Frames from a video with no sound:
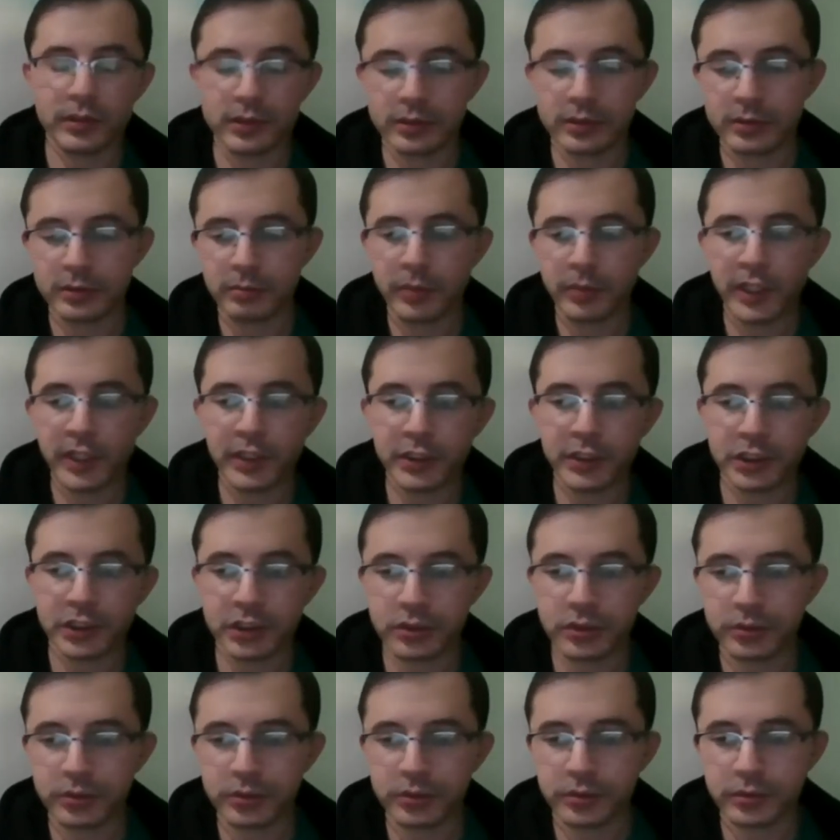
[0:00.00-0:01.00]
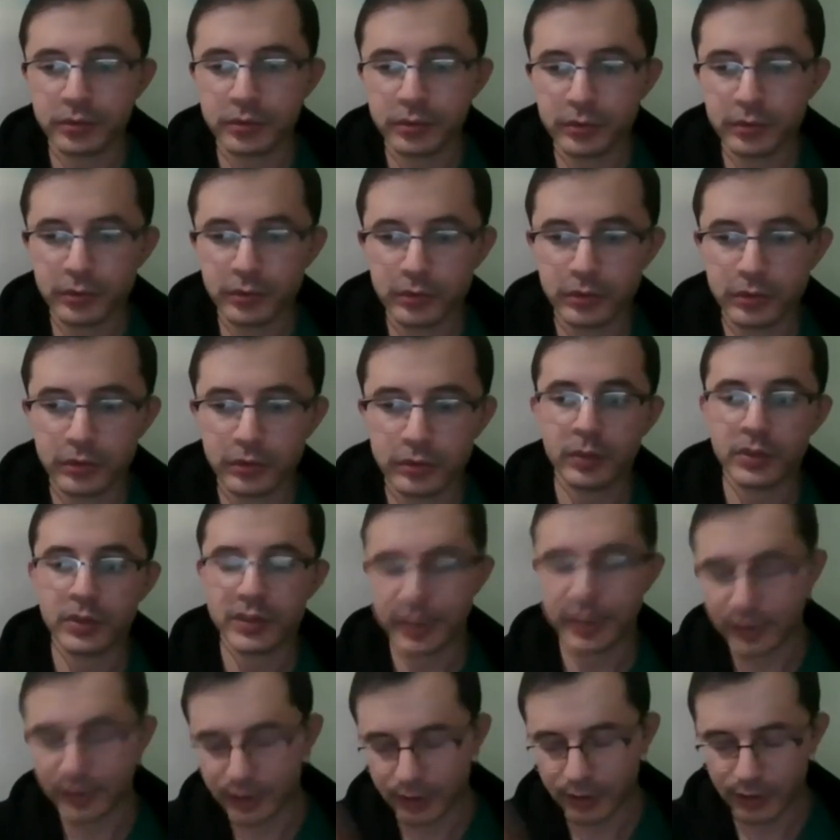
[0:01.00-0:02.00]
managed to
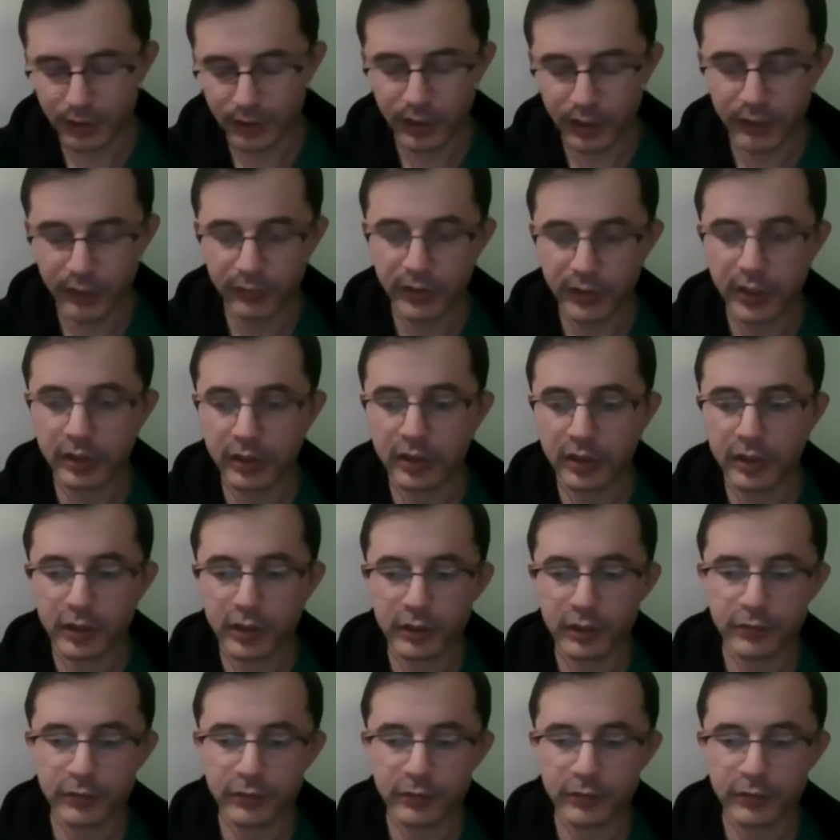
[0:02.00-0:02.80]
started giving